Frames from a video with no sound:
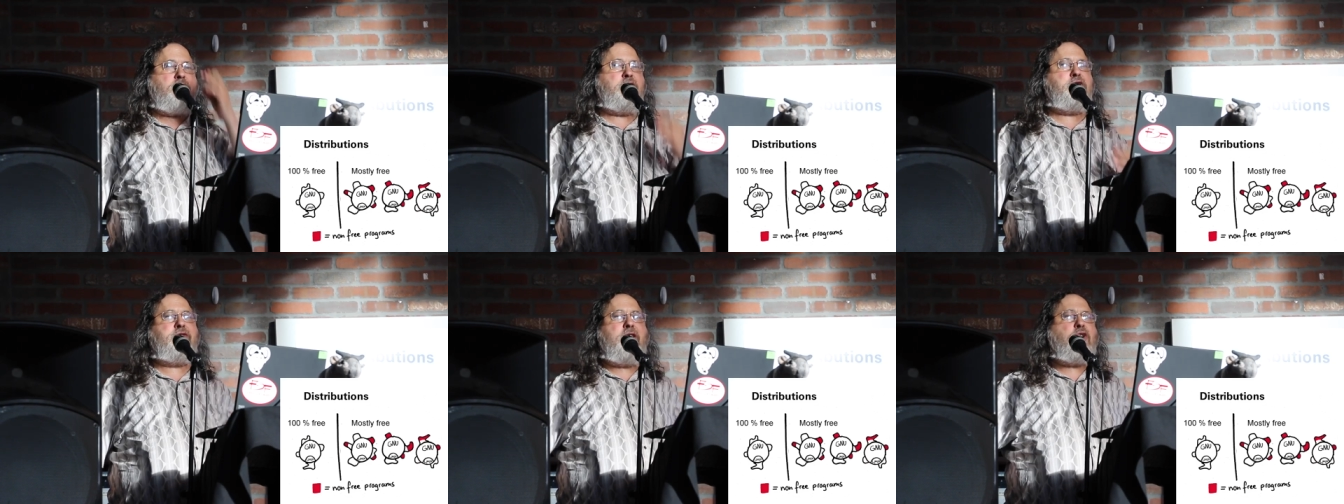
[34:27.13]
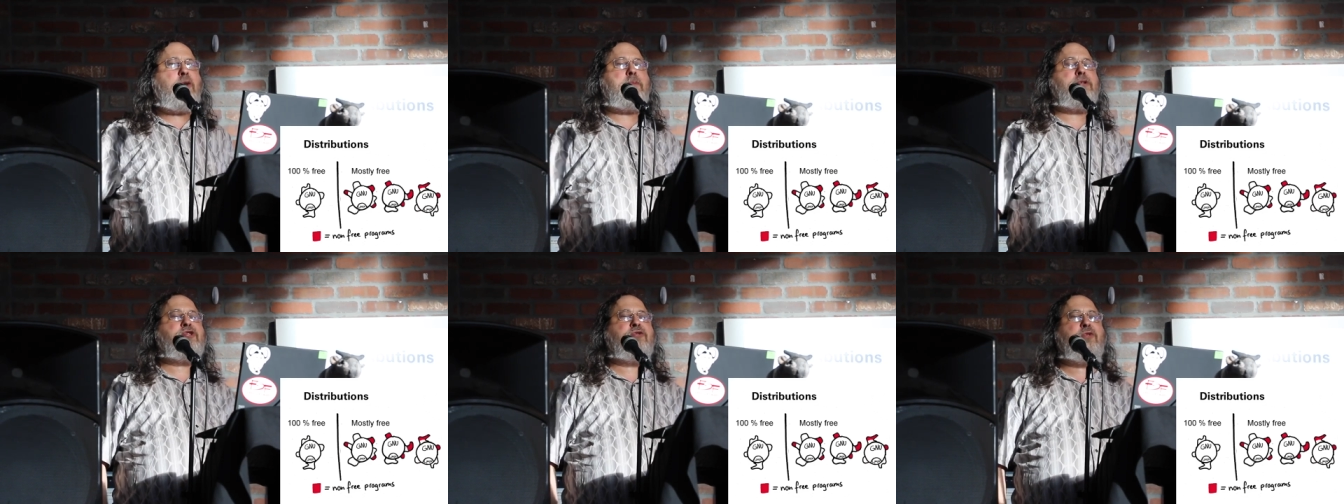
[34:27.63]
The
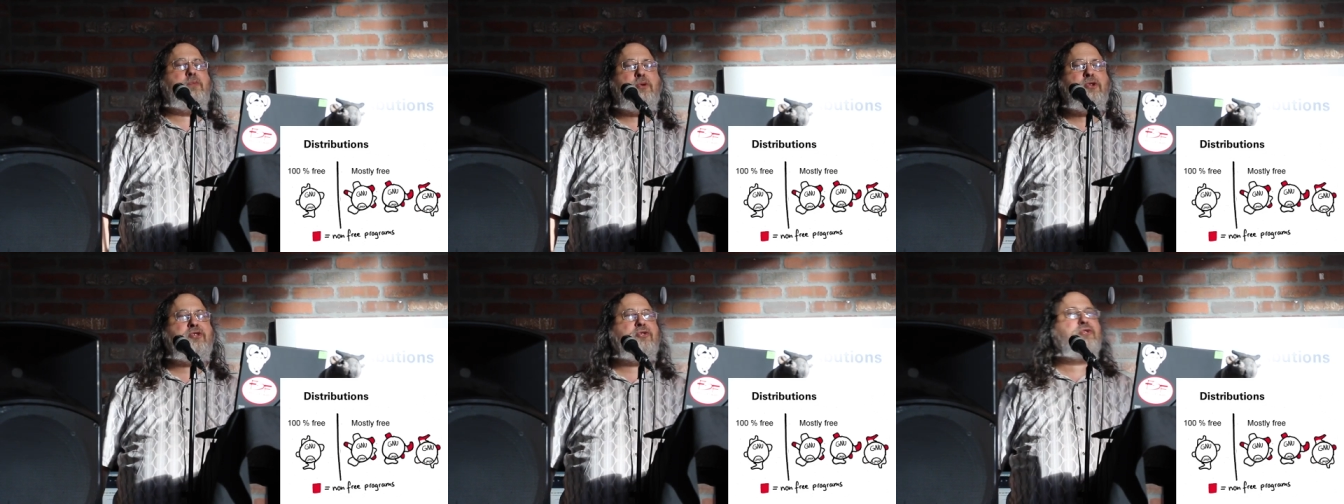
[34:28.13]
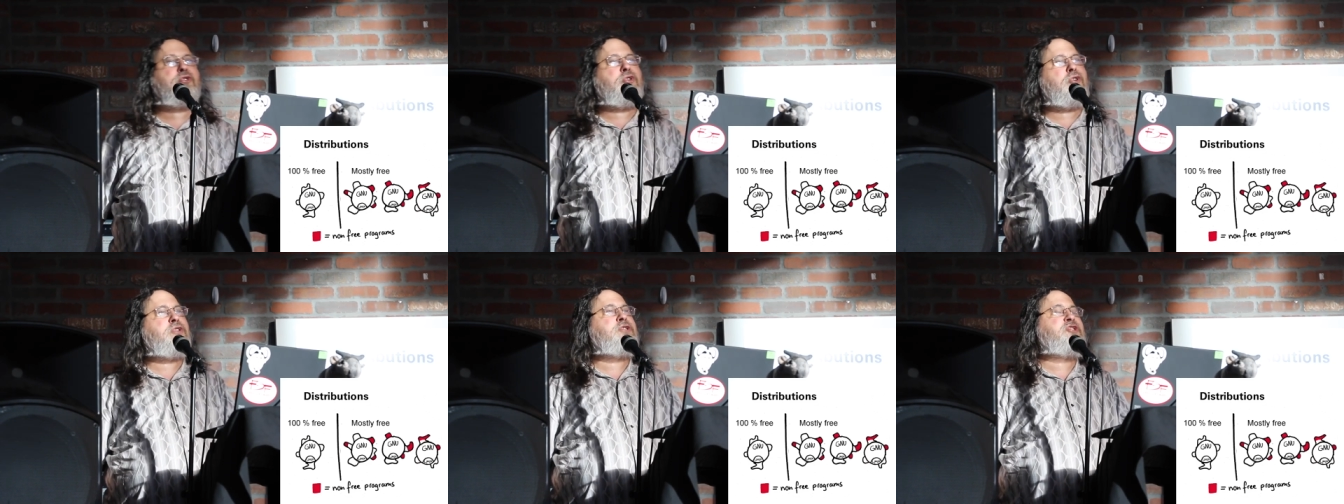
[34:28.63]
developers of Ubuntu
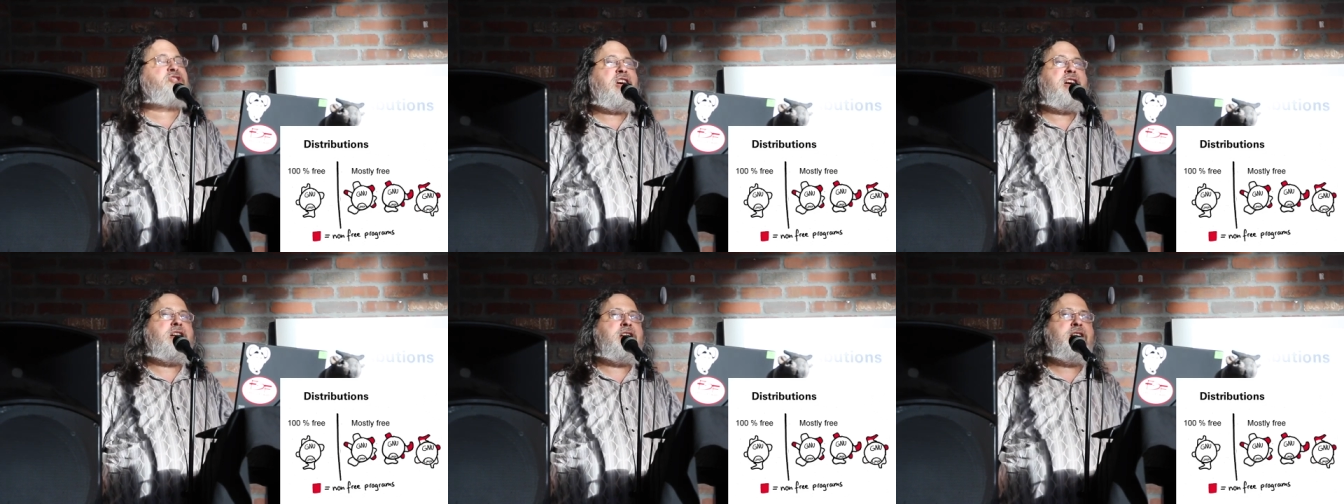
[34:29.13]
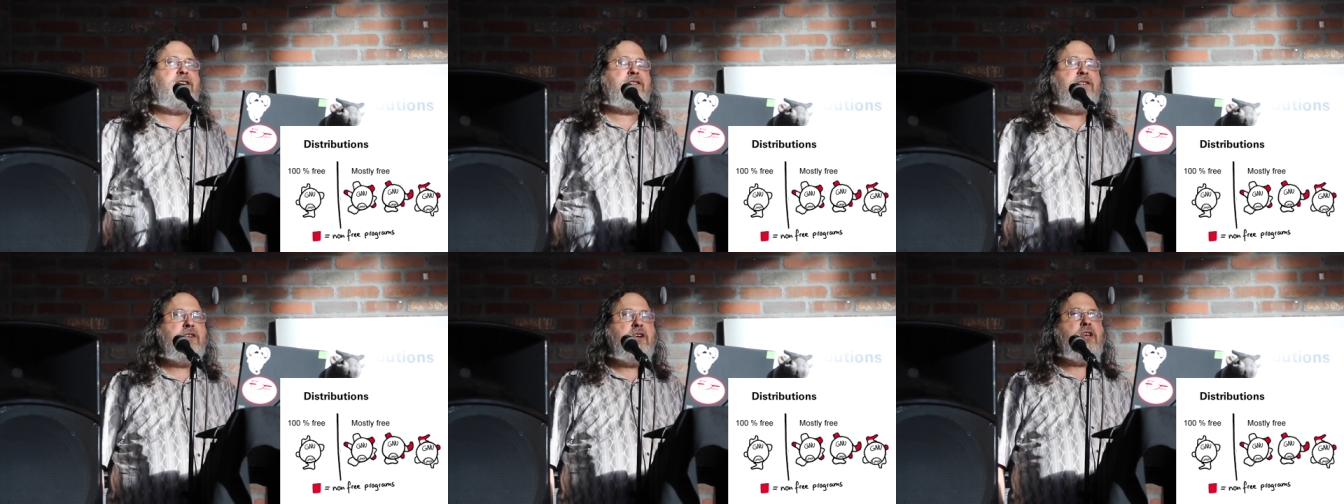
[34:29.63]
could say,
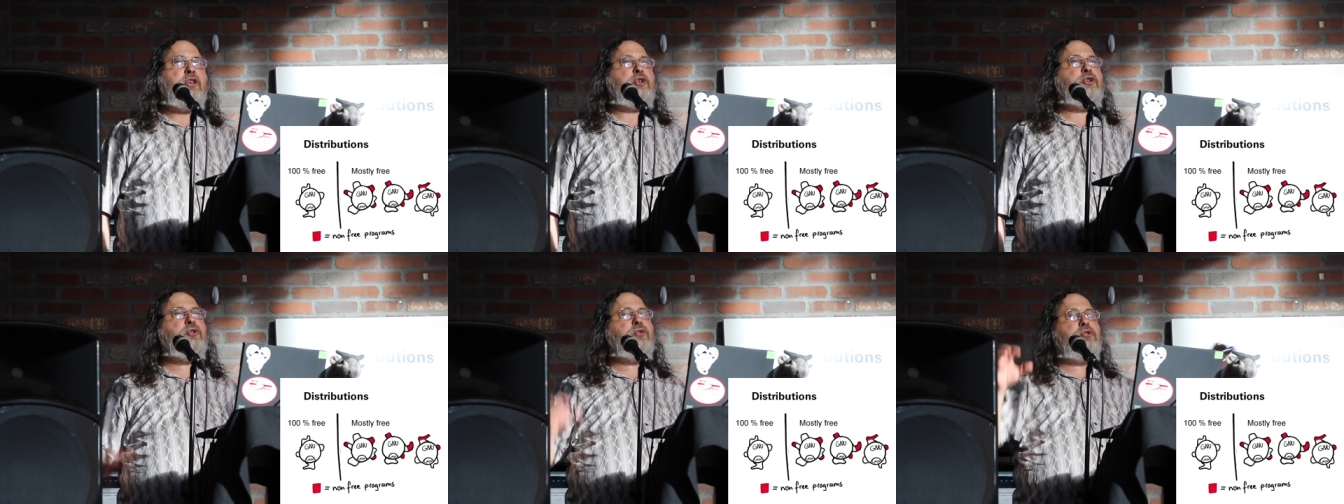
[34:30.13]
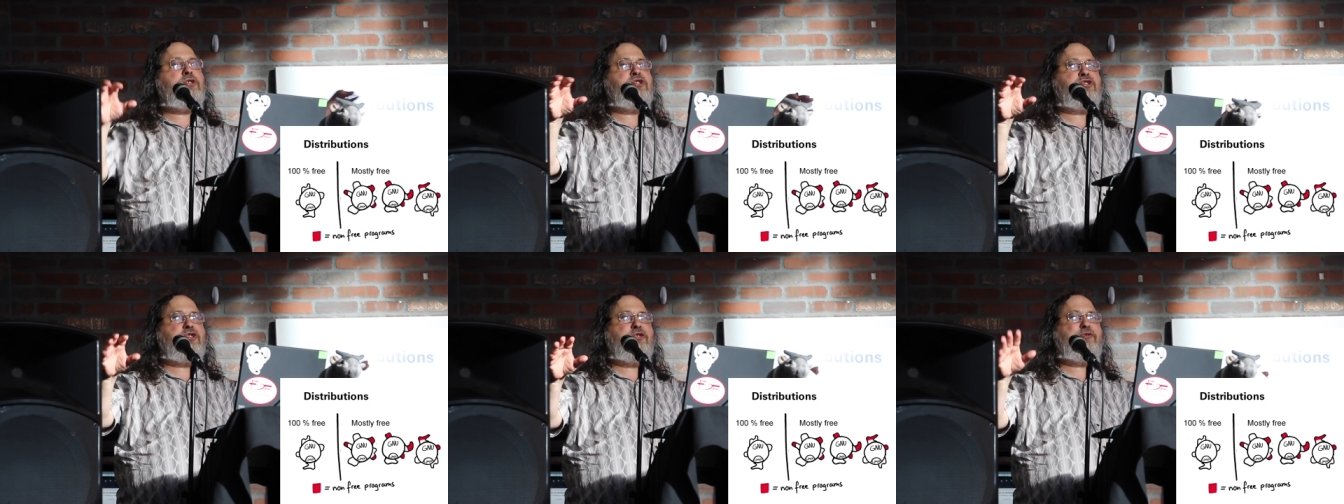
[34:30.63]
you
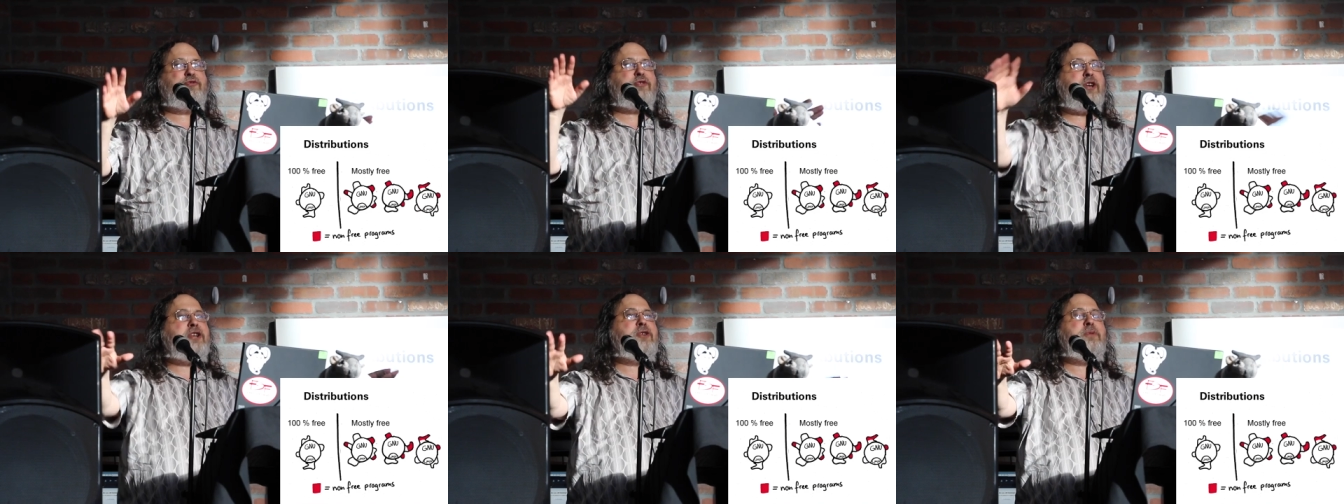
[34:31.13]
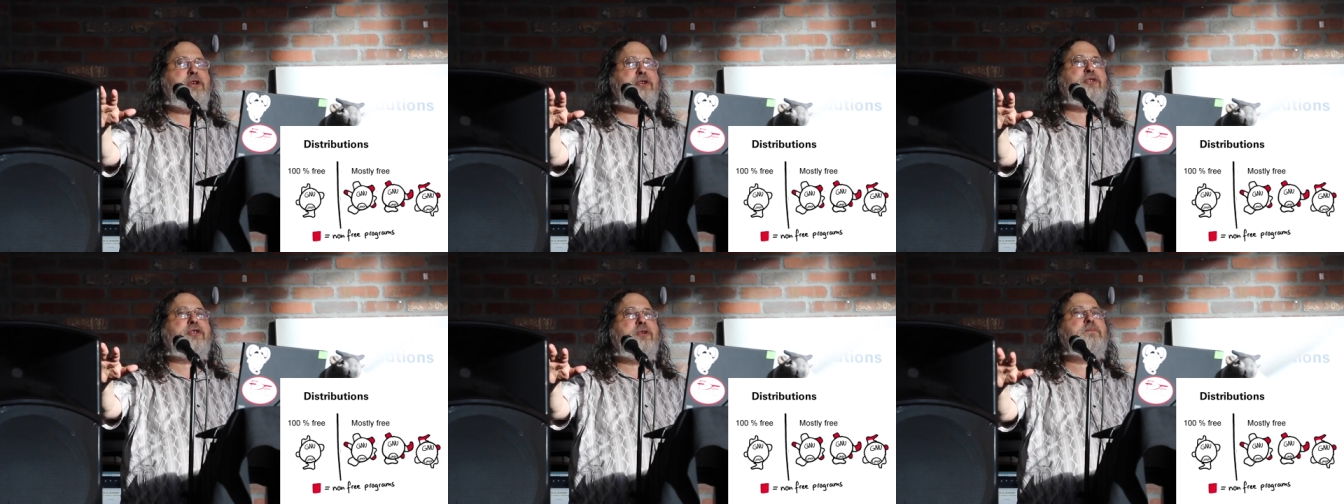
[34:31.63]
deserve freedom in
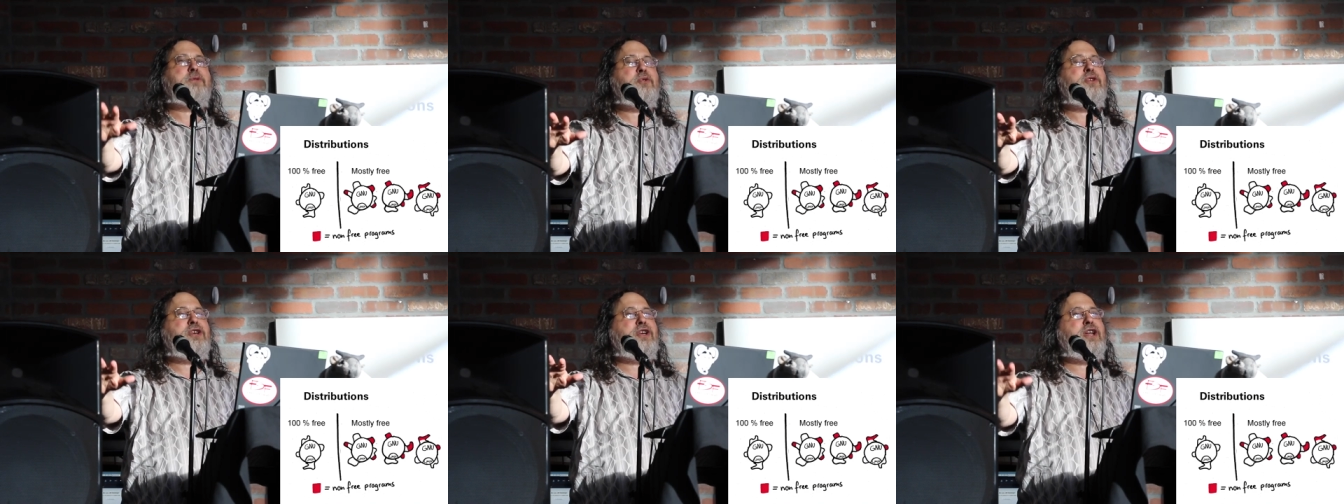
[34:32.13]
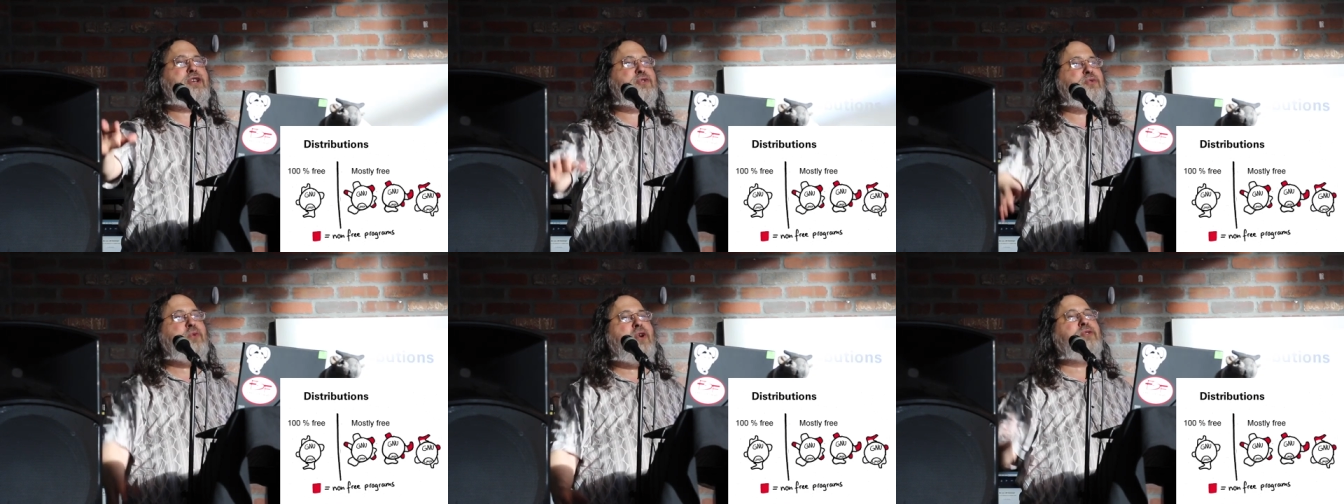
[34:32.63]
your computing and
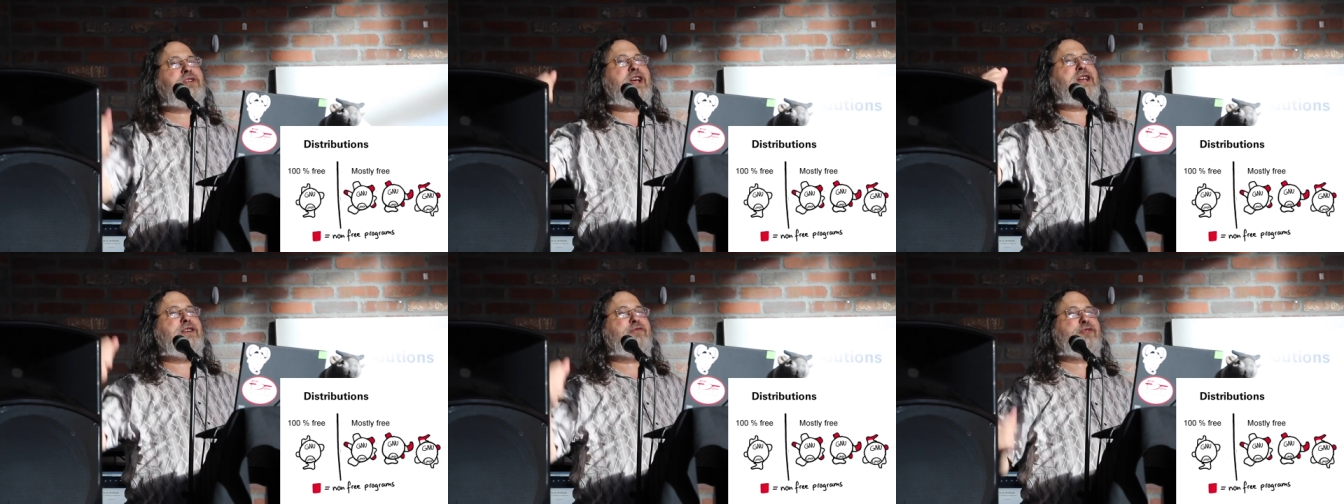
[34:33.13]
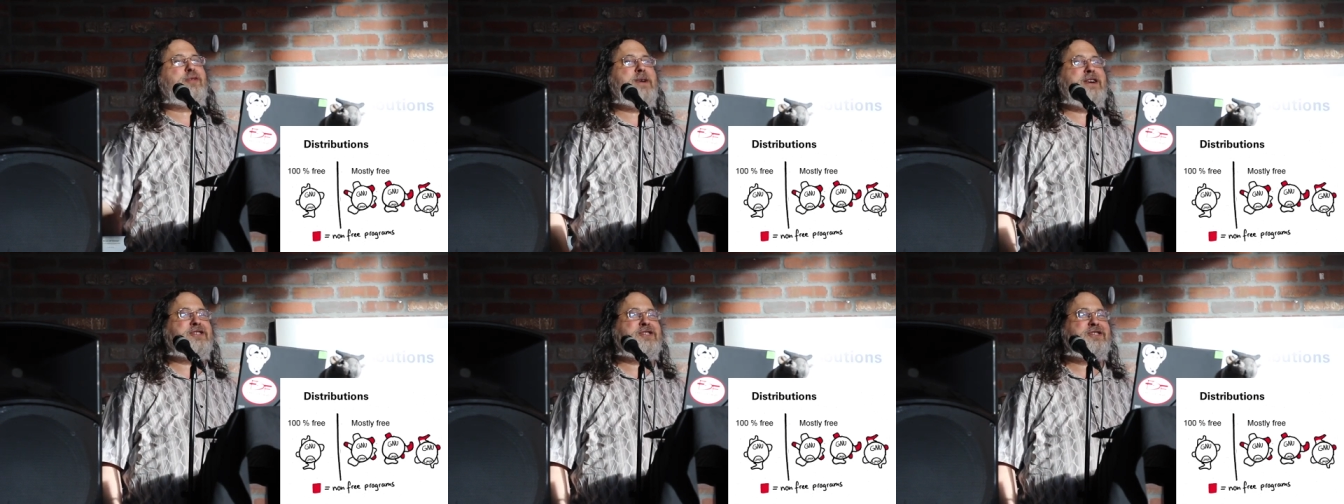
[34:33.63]
you won't get it from
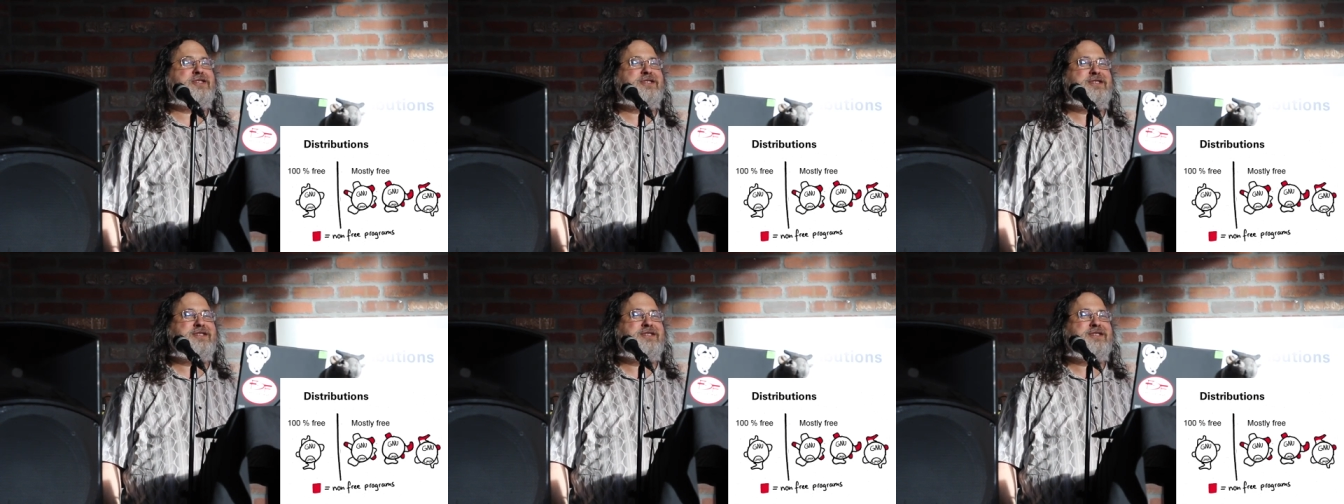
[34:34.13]
us.